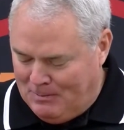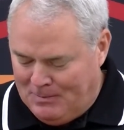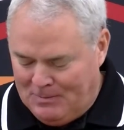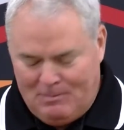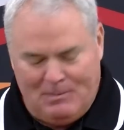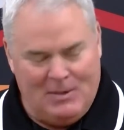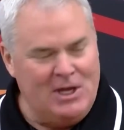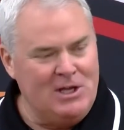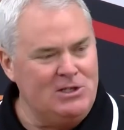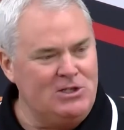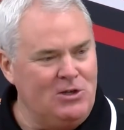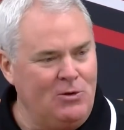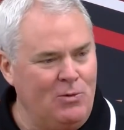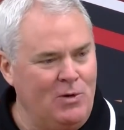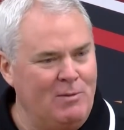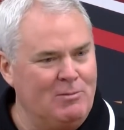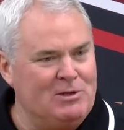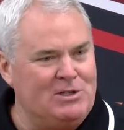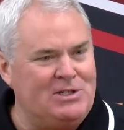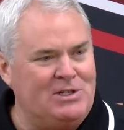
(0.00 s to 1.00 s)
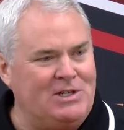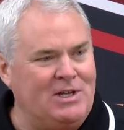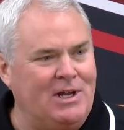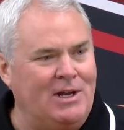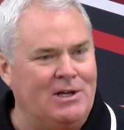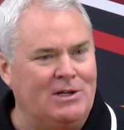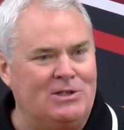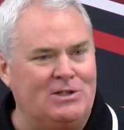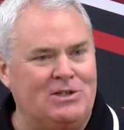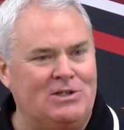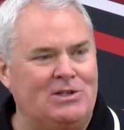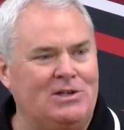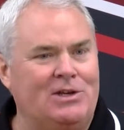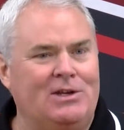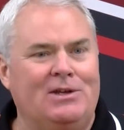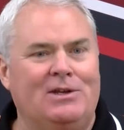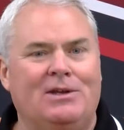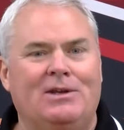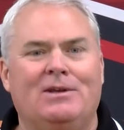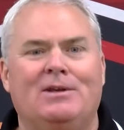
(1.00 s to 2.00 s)
Men's and women's tennis.
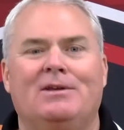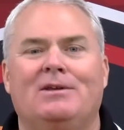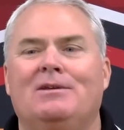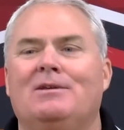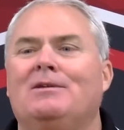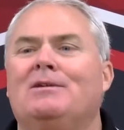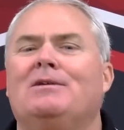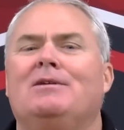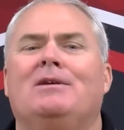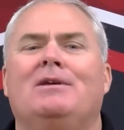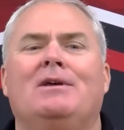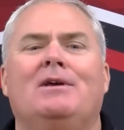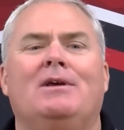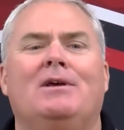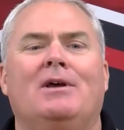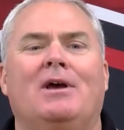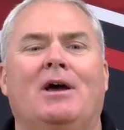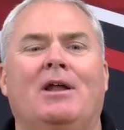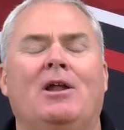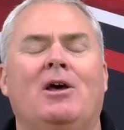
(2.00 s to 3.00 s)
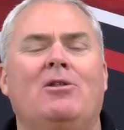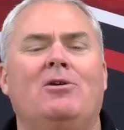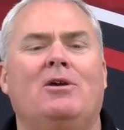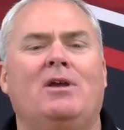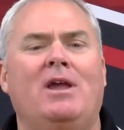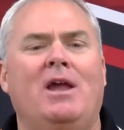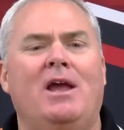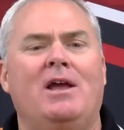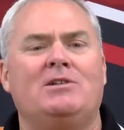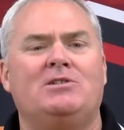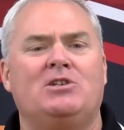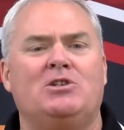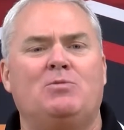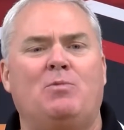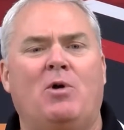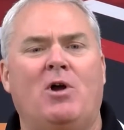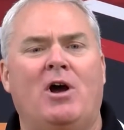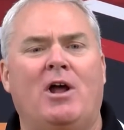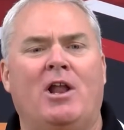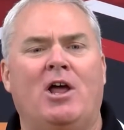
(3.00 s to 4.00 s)
Another Kansas
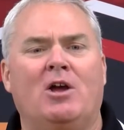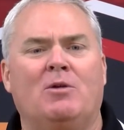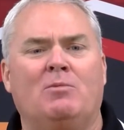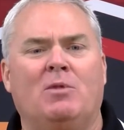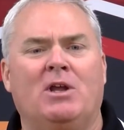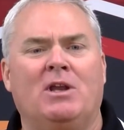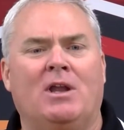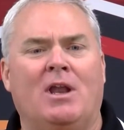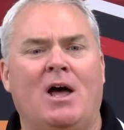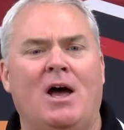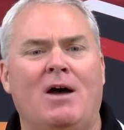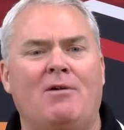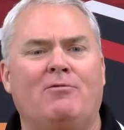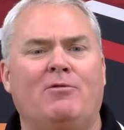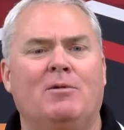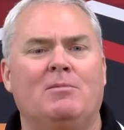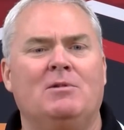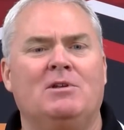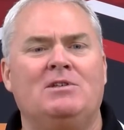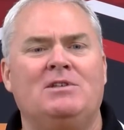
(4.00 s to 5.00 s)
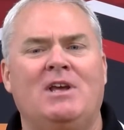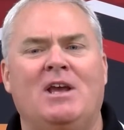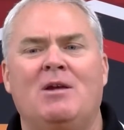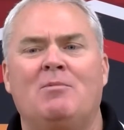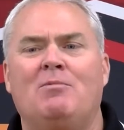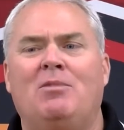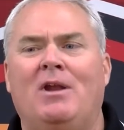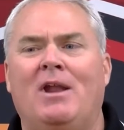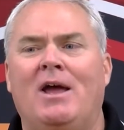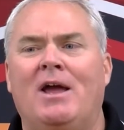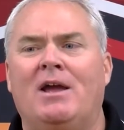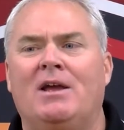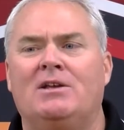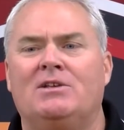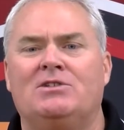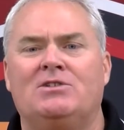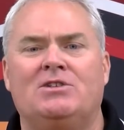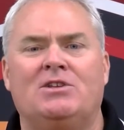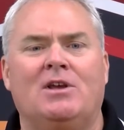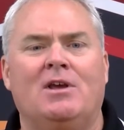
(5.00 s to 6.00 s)
product, but not from the same
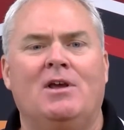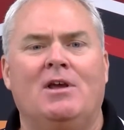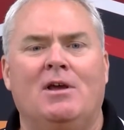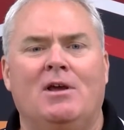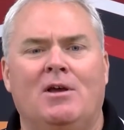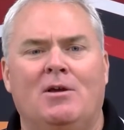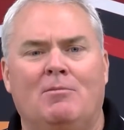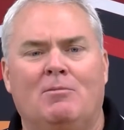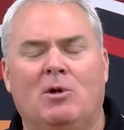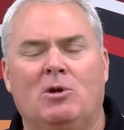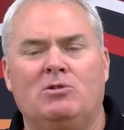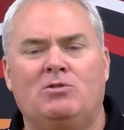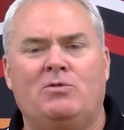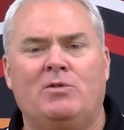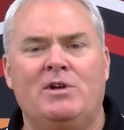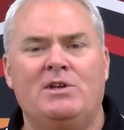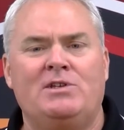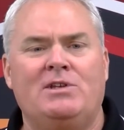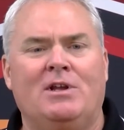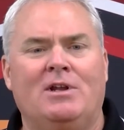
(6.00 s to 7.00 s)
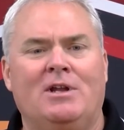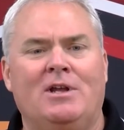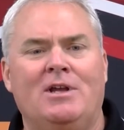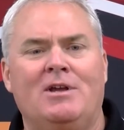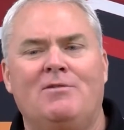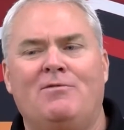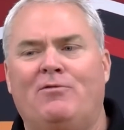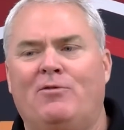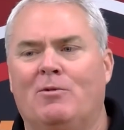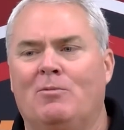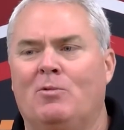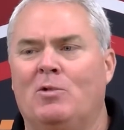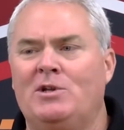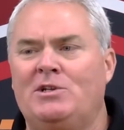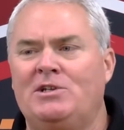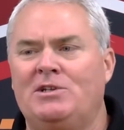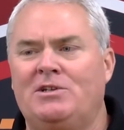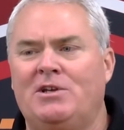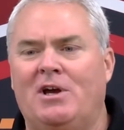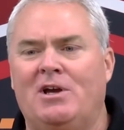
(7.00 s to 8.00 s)
place. Most recently from
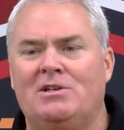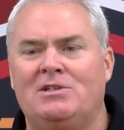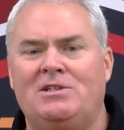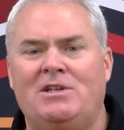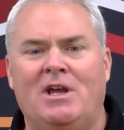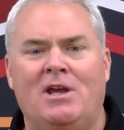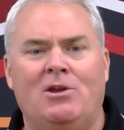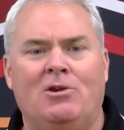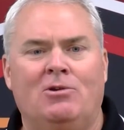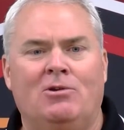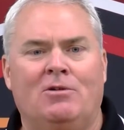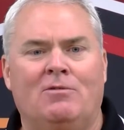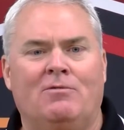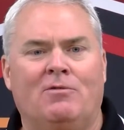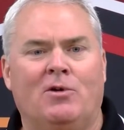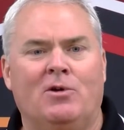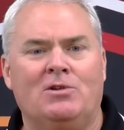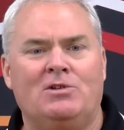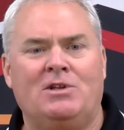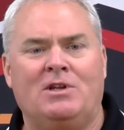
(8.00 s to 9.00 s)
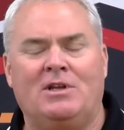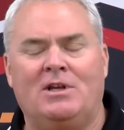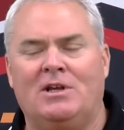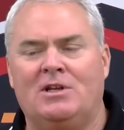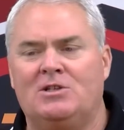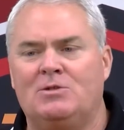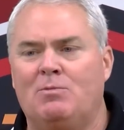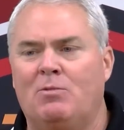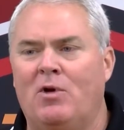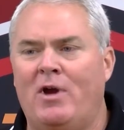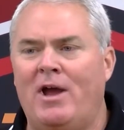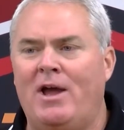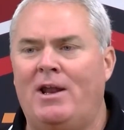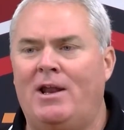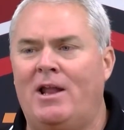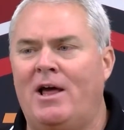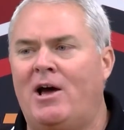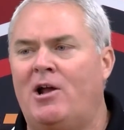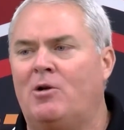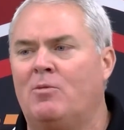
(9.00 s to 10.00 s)
Wichita State University, it's Brad
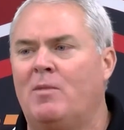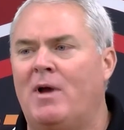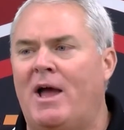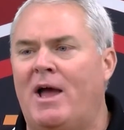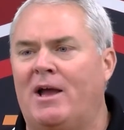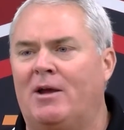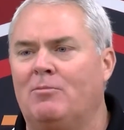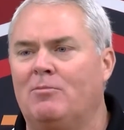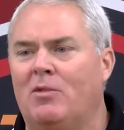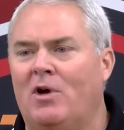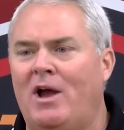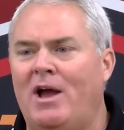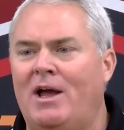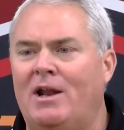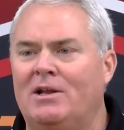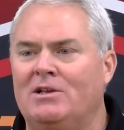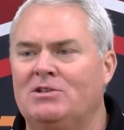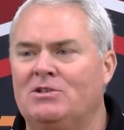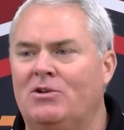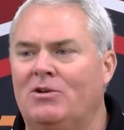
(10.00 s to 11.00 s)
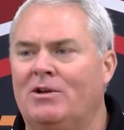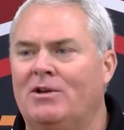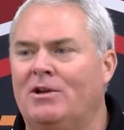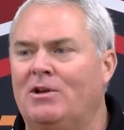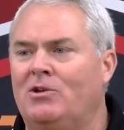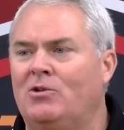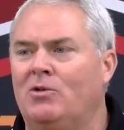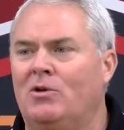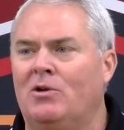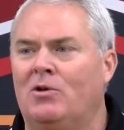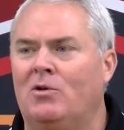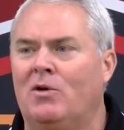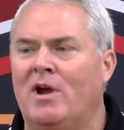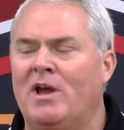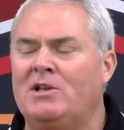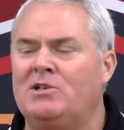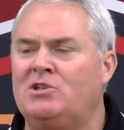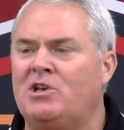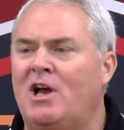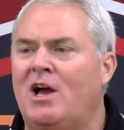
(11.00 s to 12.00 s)
Lauterbach. Brad is going to do a
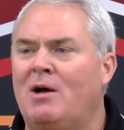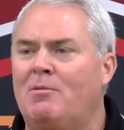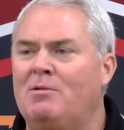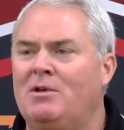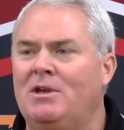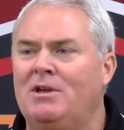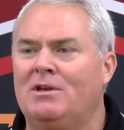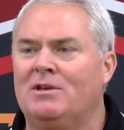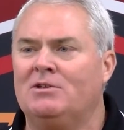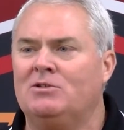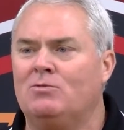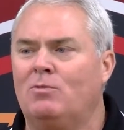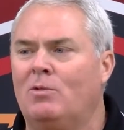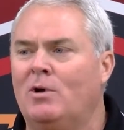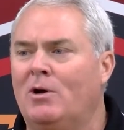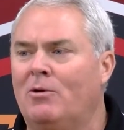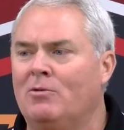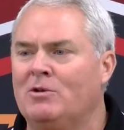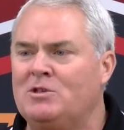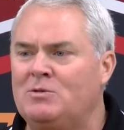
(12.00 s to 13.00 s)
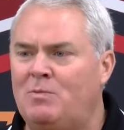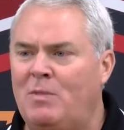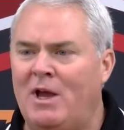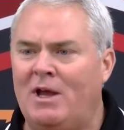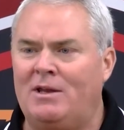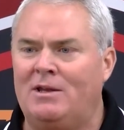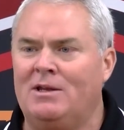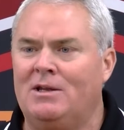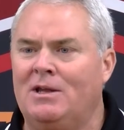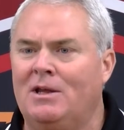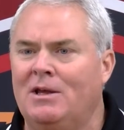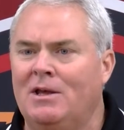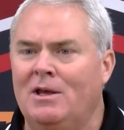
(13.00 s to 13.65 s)
great job. He is well respected